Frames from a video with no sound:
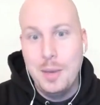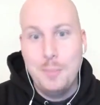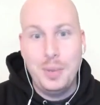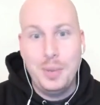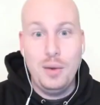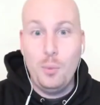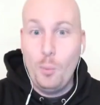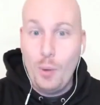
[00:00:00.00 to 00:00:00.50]

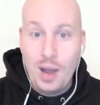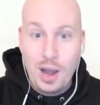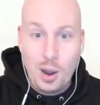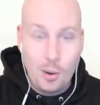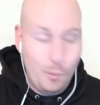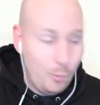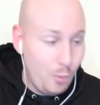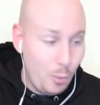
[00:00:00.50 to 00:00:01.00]
But
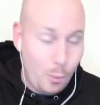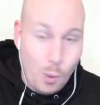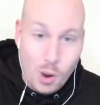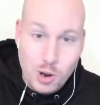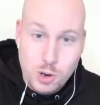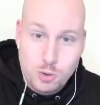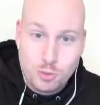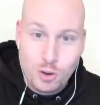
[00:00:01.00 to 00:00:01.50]
wow, what
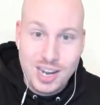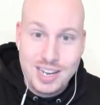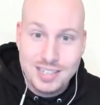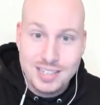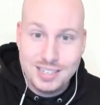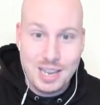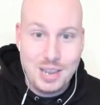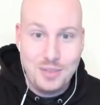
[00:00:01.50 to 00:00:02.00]
a great
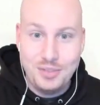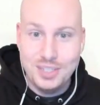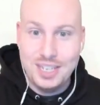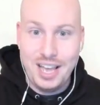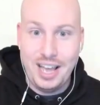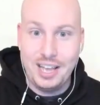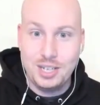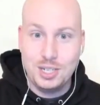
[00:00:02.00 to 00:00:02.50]
day for
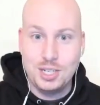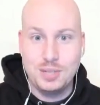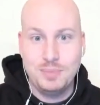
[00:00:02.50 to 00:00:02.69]
Dash.